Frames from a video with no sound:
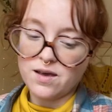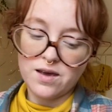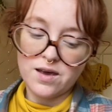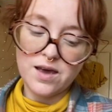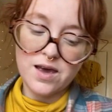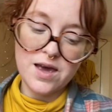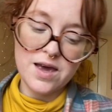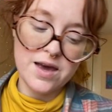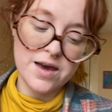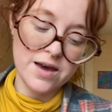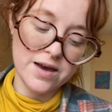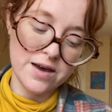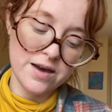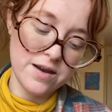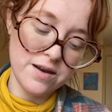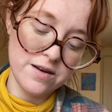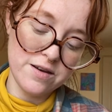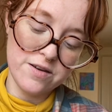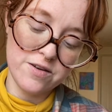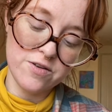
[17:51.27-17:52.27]

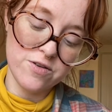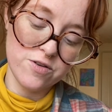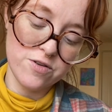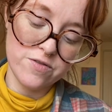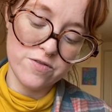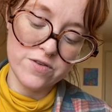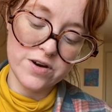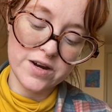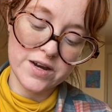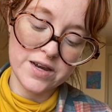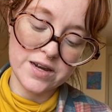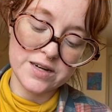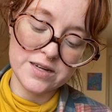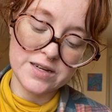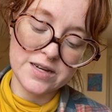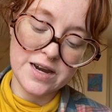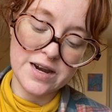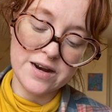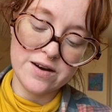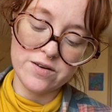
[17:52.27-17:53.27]
And your overarching
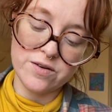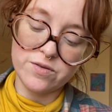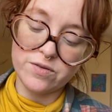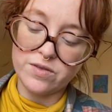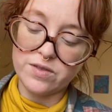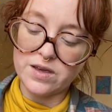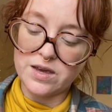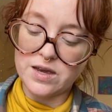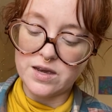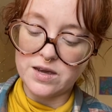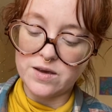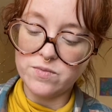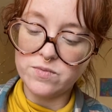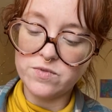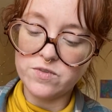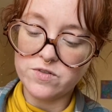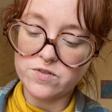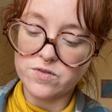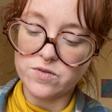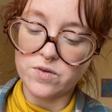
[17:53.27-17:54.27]
tarot
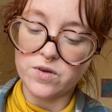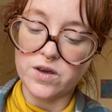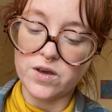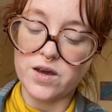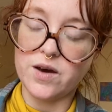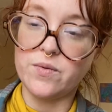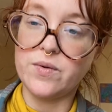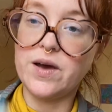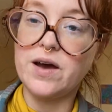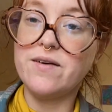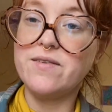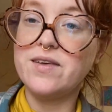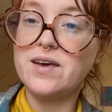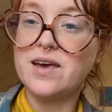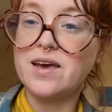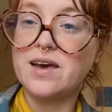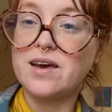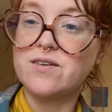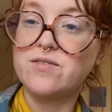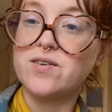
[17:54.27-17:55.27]
themes. Yeah, we have the
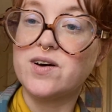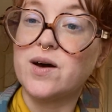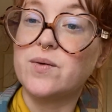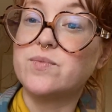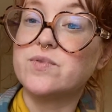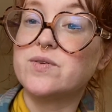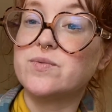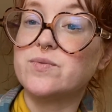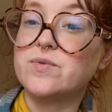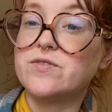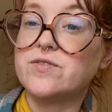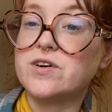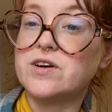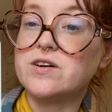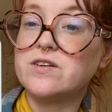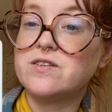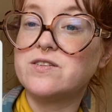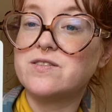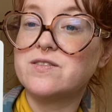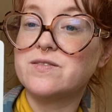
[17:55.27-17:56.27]
King of Cups in
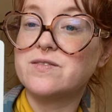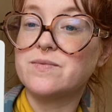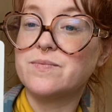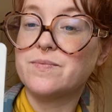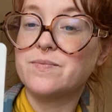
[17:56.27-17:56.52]
reverse.